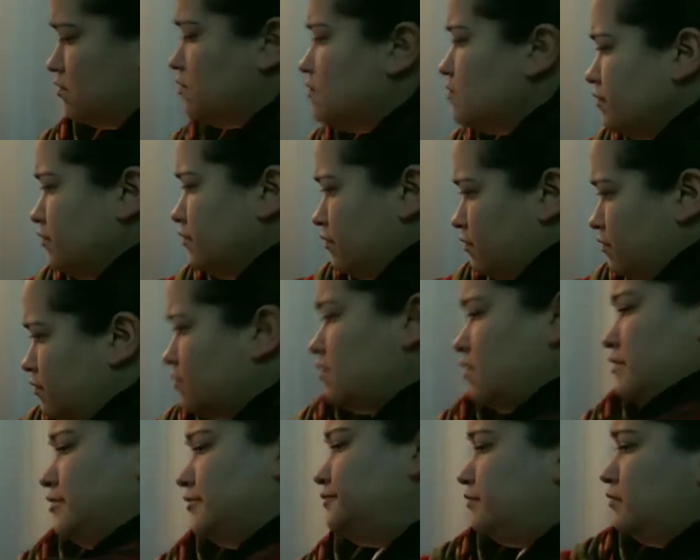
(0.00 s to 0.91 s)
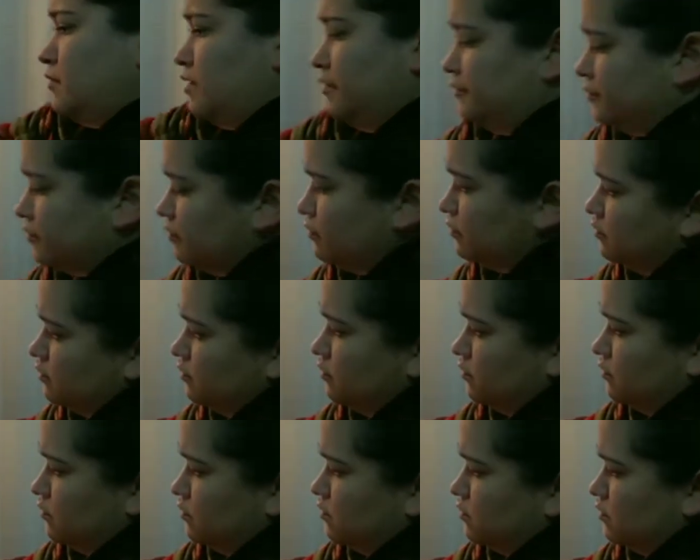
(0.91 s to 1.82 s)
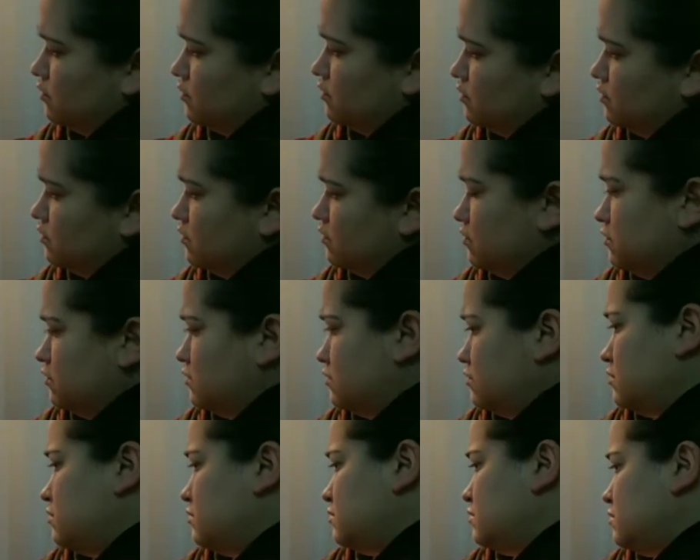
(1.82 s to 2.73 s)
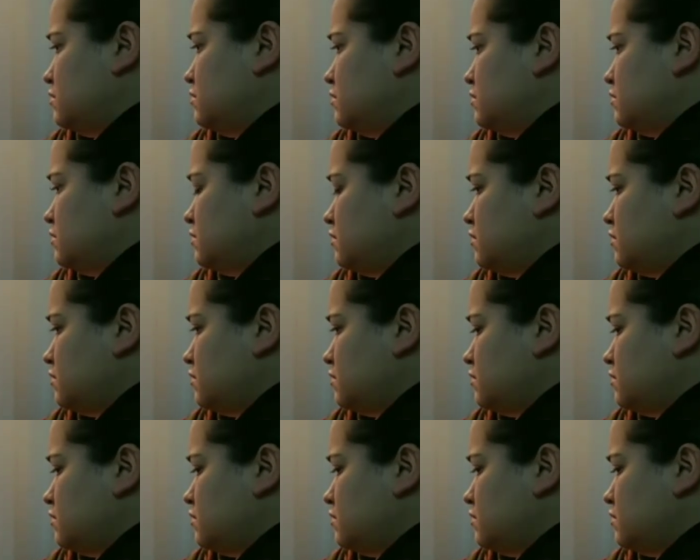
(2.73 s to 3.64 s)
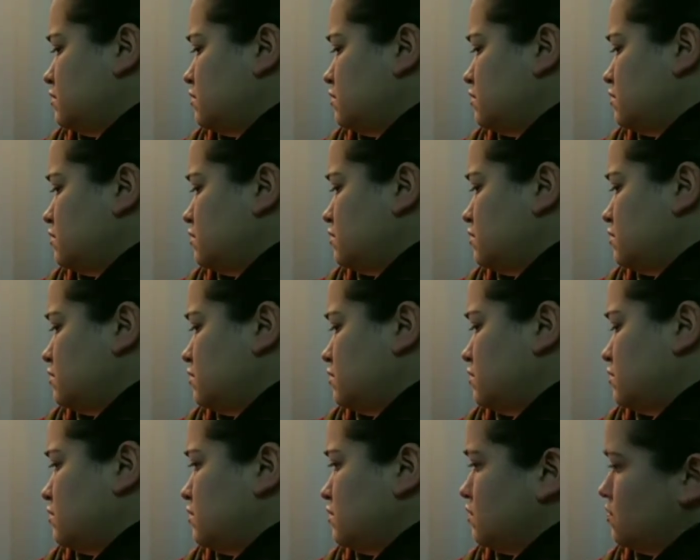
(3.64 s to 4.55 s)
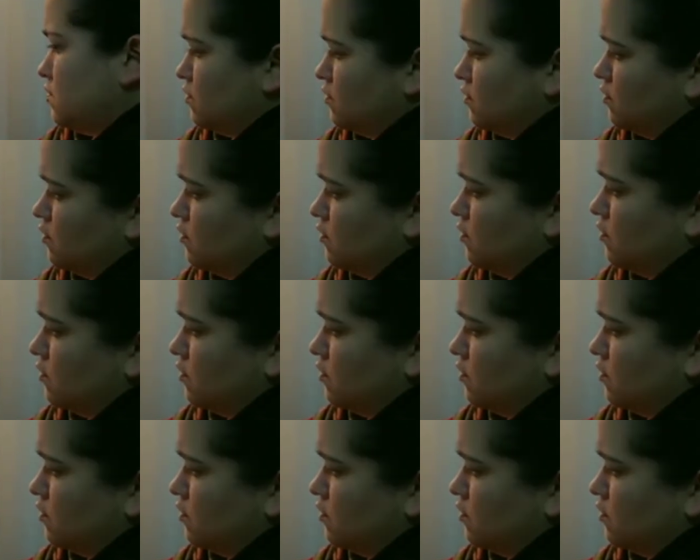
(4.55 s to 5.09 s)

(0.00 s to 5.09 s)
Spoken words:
(silence)